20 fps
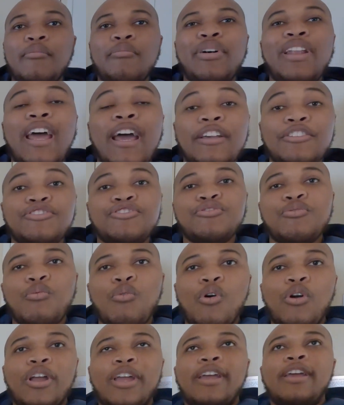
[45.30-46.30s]
But as you
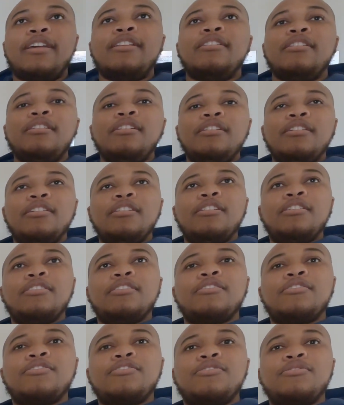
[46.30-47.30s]
walk in
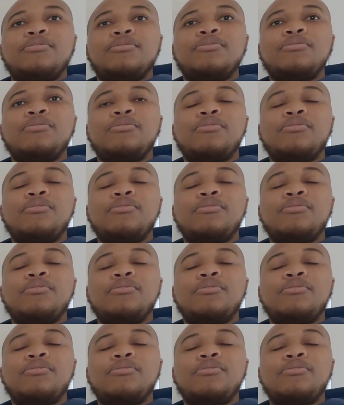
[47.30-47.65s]
to